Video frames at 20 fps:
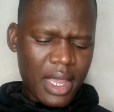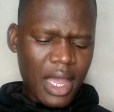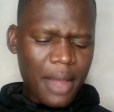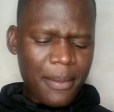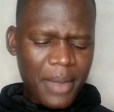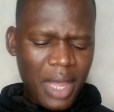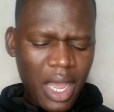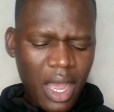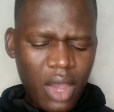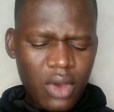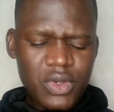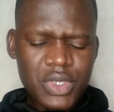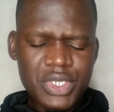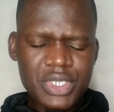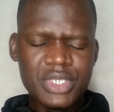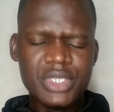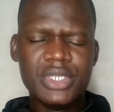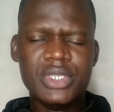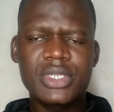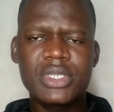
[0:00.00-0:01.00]
come
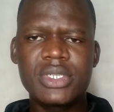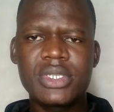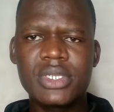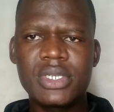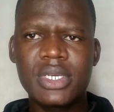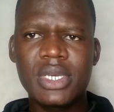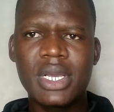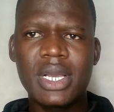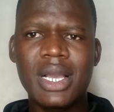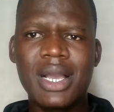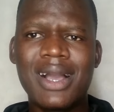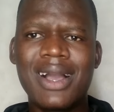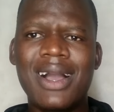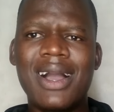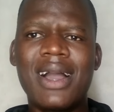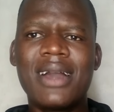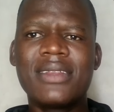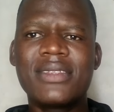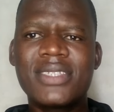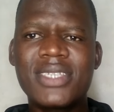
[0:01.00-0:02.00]
out
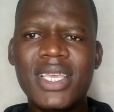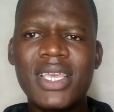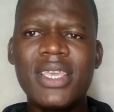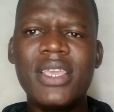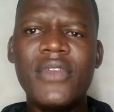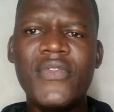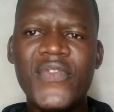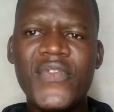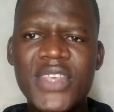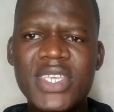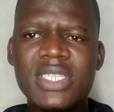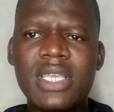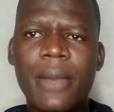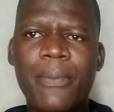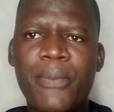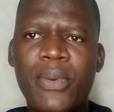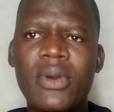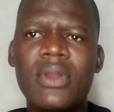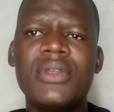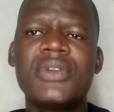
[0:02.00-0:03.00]
and say if this
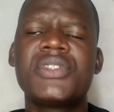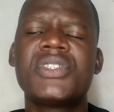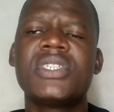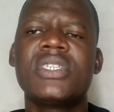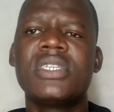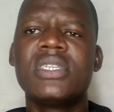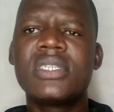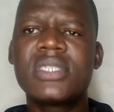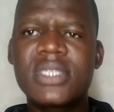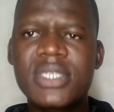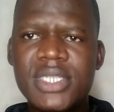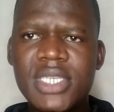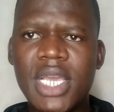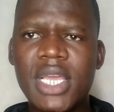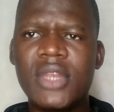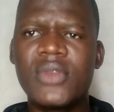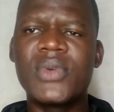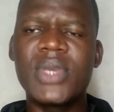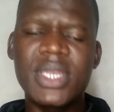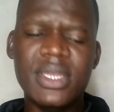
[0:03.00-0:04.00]
apology is
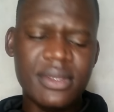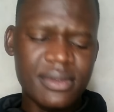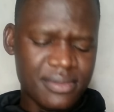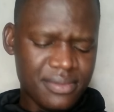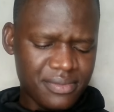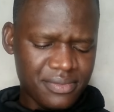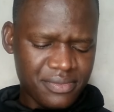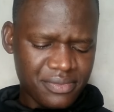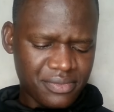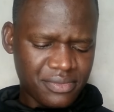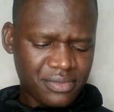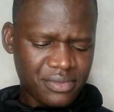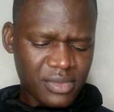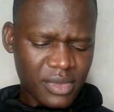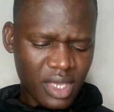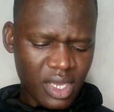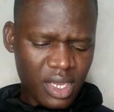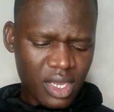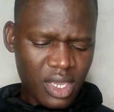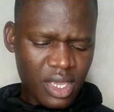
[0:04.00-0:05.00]
genuine,
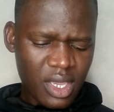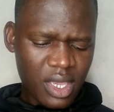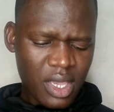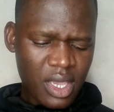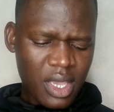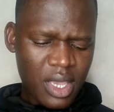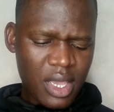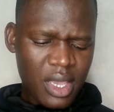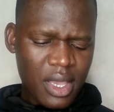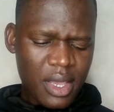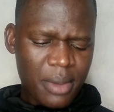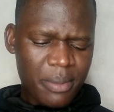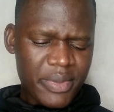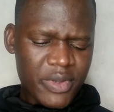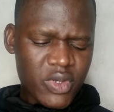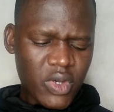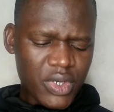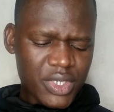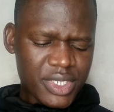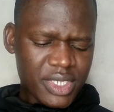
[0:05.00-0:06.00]

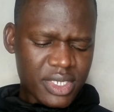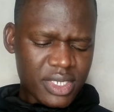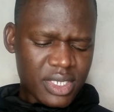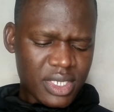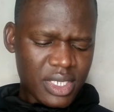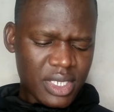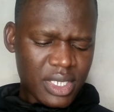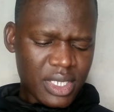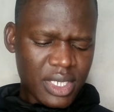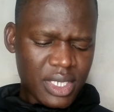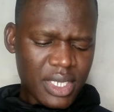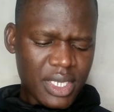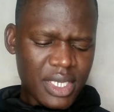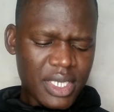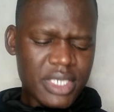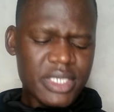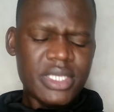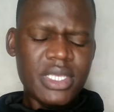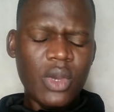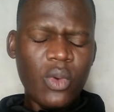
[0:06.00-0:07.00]
because
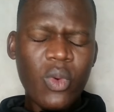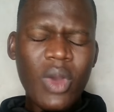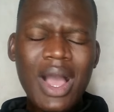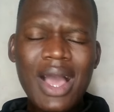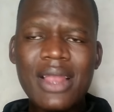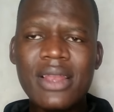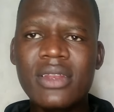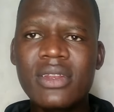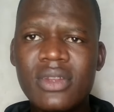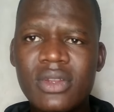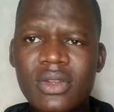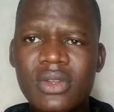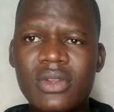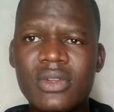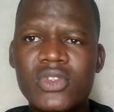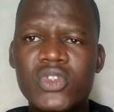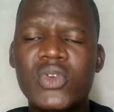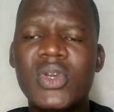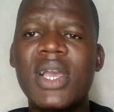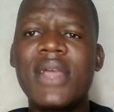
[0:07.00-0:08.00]
it's the
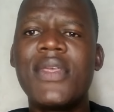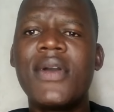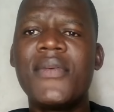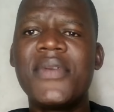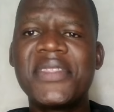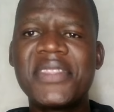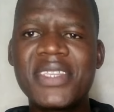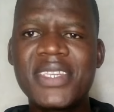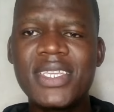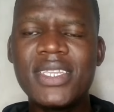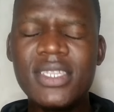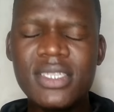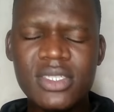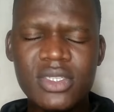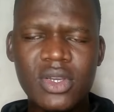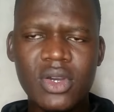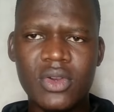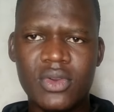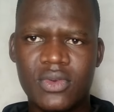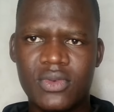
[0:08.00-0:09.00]
one together with
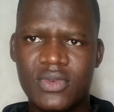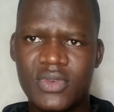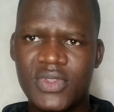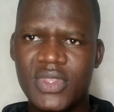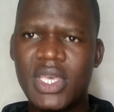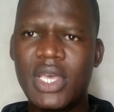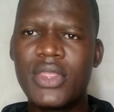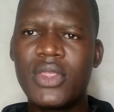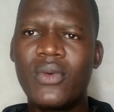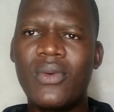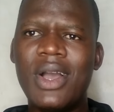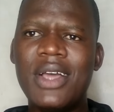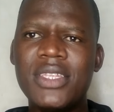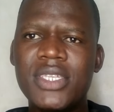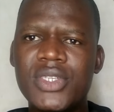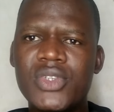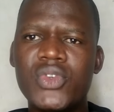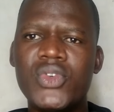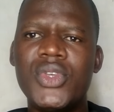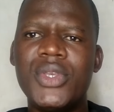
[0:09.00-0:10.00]
Ndindi Nyoro, they're the
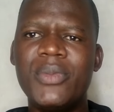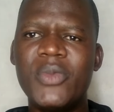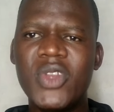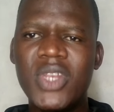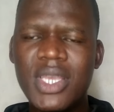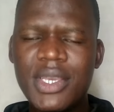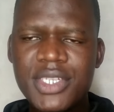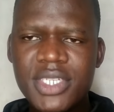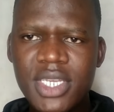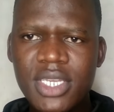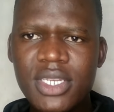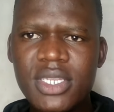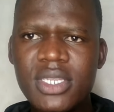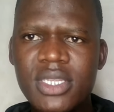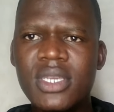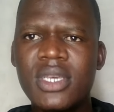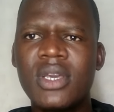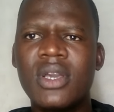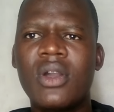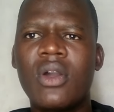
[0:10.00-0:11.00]
ones who
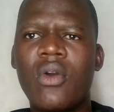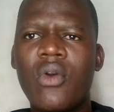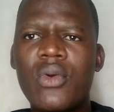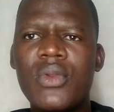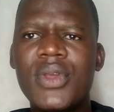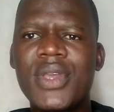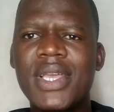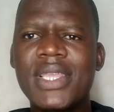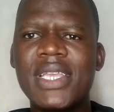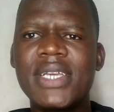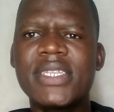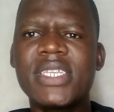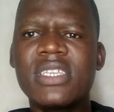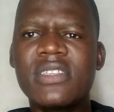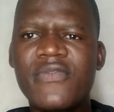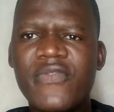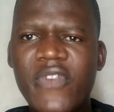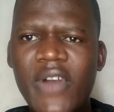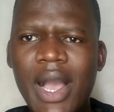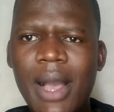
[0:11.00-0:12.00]
emulated Uhuru
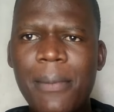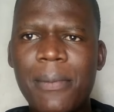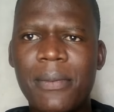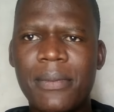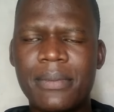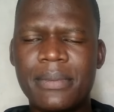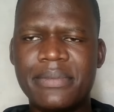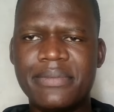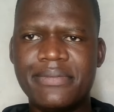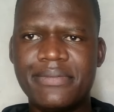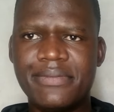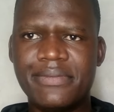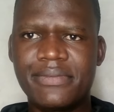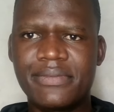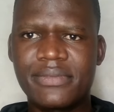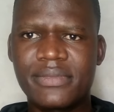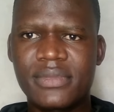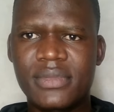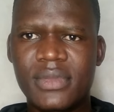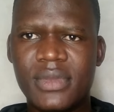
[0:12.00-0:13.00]
Kenyatta's farm
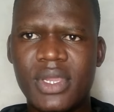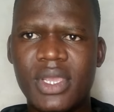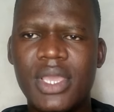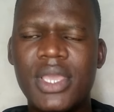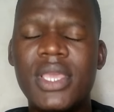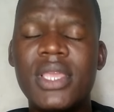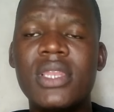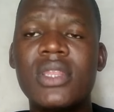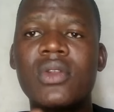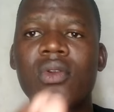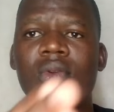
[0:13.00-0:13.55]
in